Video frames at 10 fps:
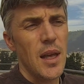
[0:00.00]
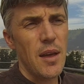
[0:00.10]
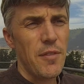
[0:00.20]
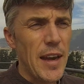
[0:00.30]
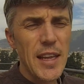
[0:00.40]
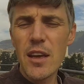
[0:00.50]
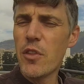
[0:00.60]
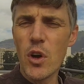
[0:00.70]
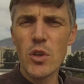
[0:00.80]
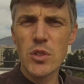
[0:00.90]
if any of
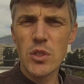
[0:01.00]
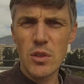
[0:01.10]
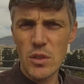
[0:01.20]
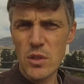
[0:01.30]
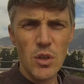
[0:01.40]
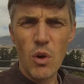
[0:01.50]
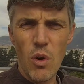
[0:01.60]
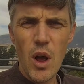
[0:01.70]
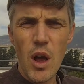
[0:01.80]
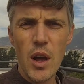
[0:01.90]
those go
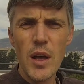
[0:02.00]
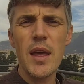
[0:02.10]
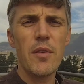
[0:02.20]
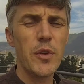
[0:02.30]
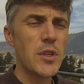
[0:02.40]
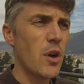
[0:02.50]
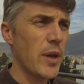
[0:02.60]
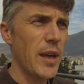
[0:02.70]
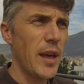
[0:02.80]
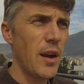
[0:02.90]
wrong, if we don't
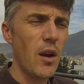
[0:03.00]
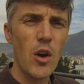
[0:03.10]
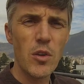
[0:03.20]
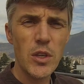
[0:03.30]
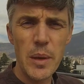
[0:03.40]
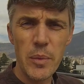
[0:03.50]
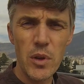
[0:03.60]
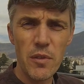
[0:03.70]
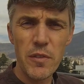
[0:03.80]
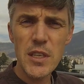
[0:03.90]
get our
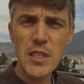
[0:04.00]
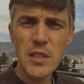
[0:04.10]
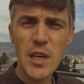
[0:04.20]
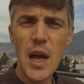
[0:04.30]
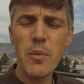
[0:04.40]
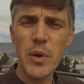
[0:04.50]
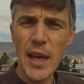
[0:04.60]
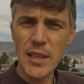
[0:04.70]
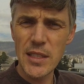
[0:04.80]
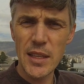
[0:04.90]
Cambodian visa in time, we
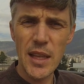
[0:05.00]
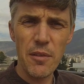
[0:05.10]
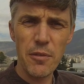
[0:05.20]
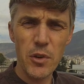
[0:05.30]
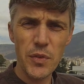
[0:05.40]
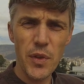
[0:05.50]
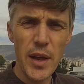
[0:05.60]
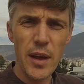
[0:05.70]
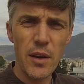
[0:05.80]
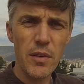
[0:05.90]
can't take that first
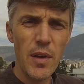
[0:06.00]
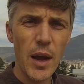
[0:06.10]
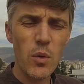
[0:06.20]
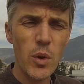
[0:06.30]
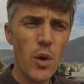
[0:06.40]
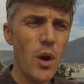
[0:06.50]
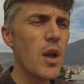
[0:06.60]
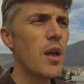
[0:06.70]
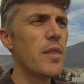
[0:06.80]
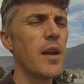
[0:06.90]
flight out of Ecuador,
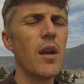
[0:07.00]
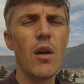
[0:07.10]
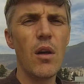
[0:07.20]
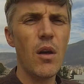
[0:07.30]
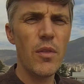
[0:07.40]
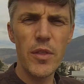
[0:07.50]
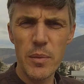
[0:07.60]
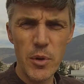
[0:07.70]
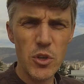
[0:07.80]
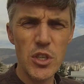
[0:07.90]
then the
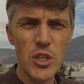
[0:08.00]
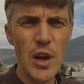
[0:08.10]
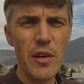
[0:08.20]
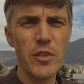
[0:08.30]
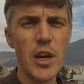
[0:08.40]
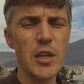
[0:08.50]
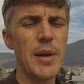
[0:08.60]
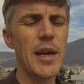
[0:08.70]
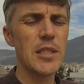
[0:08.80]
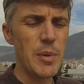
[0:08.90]
emergency travel
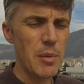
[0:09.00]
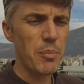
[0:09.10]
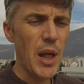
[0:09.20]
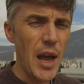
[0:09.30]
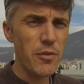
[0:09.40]
document has to be applied